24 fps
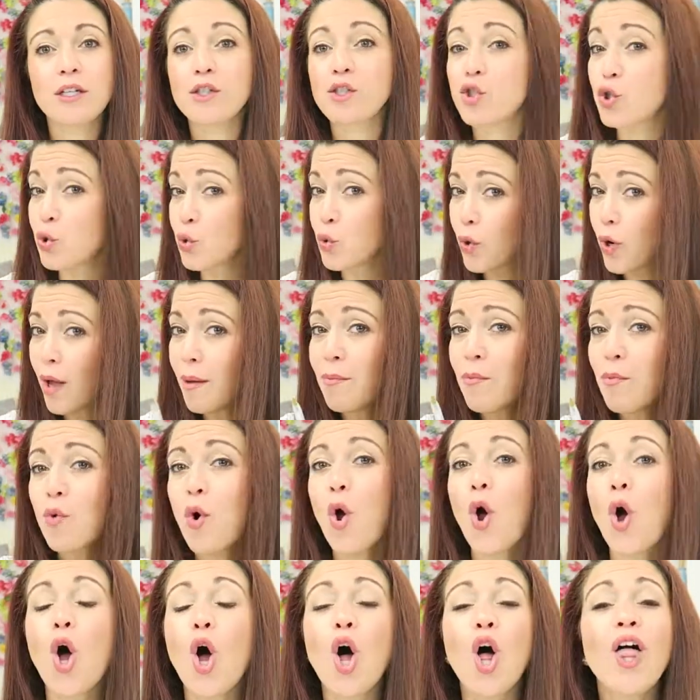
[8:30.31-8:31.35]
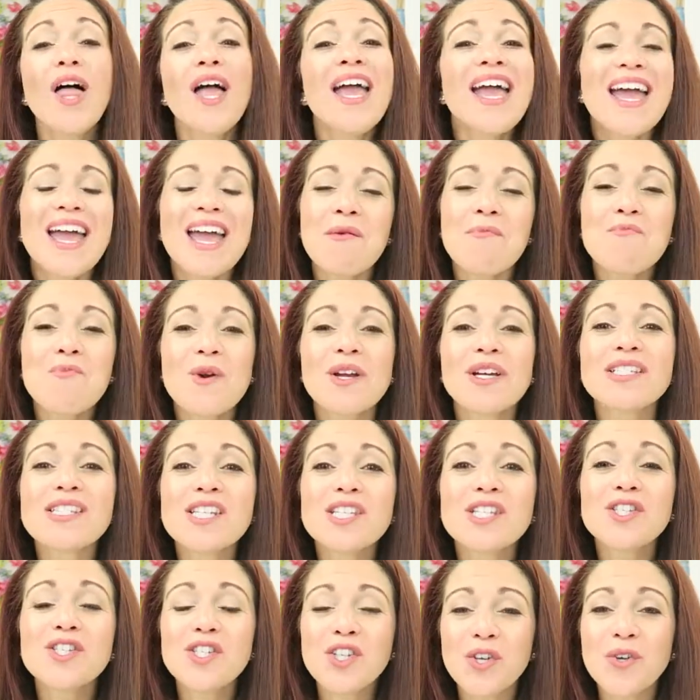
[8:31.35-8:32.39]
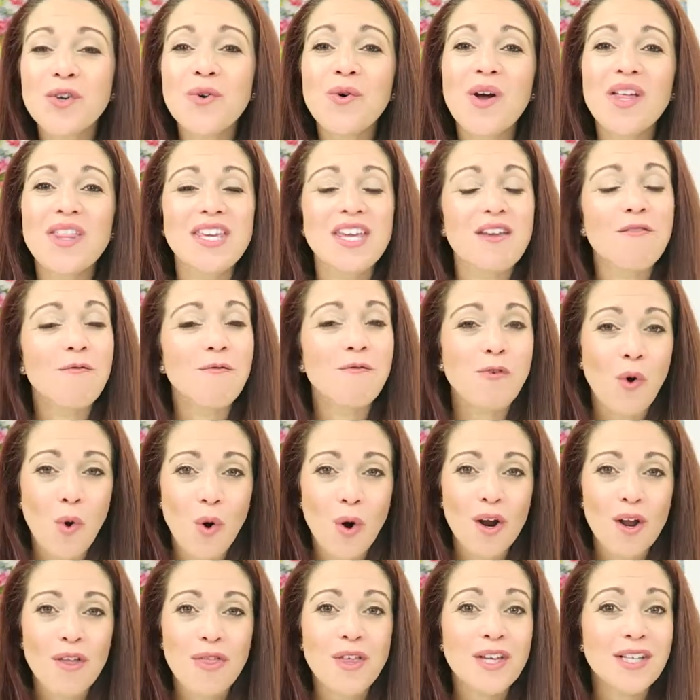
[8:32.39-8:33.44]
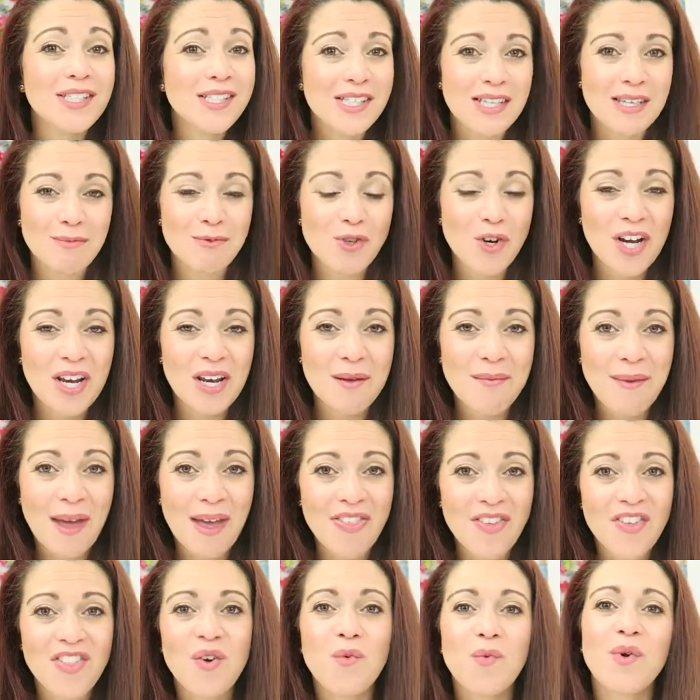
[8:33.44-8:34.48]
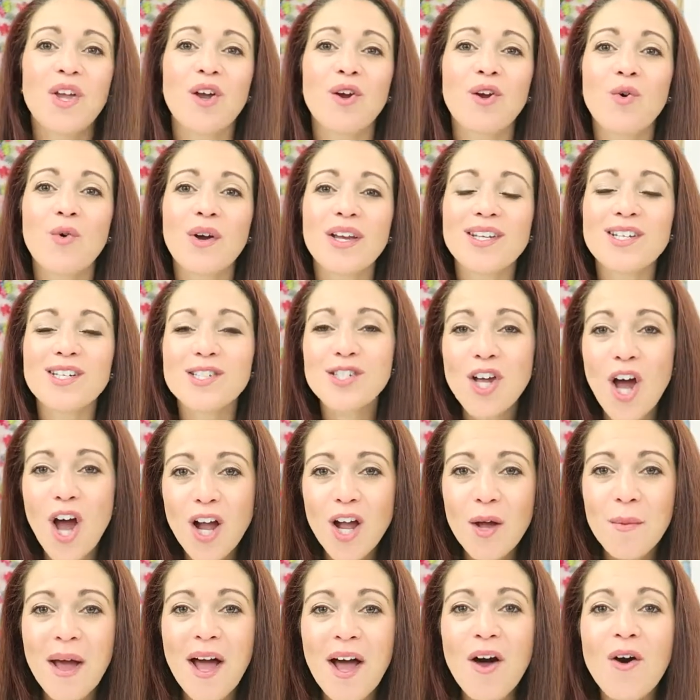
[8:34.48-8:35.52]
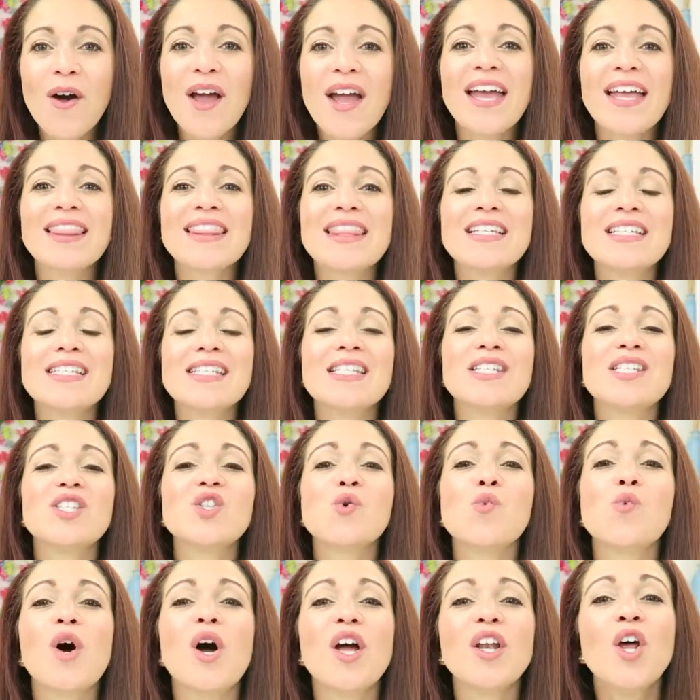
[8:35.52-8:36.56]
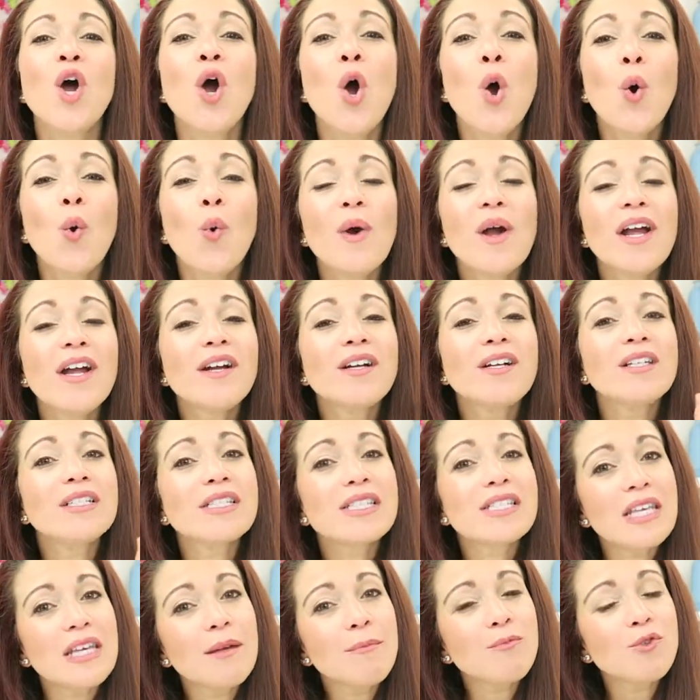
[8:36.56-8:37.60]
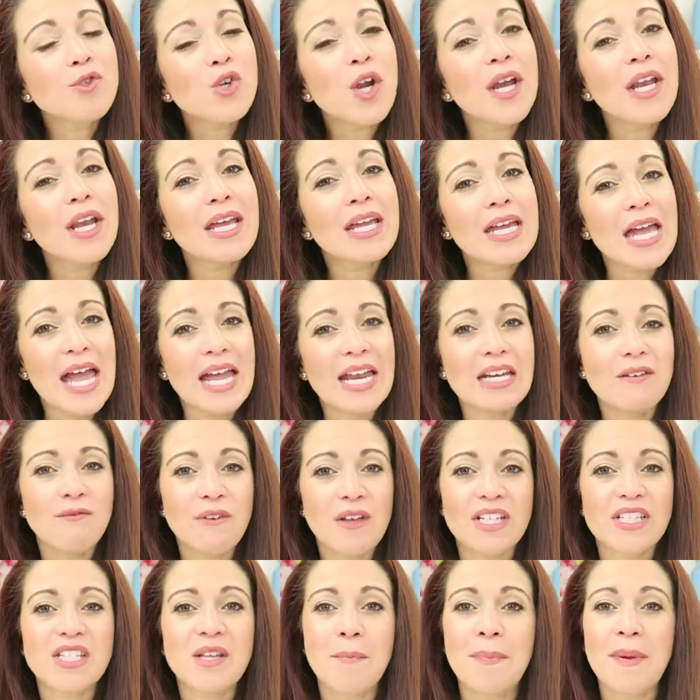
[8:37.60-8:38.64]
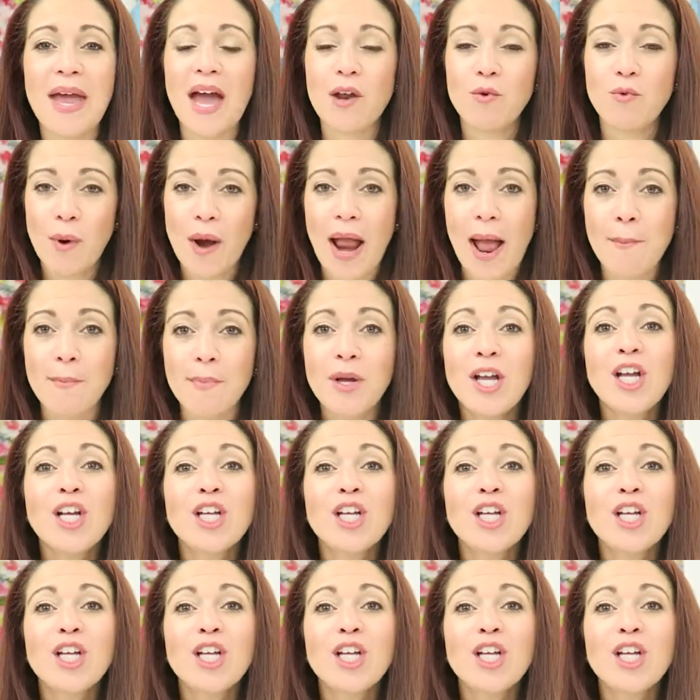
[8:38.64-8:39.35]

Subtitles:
drum roll, it brings us to the fourth sleep training method that we are going to talk about, and this is the one where sleep training kind of gets a bad rap.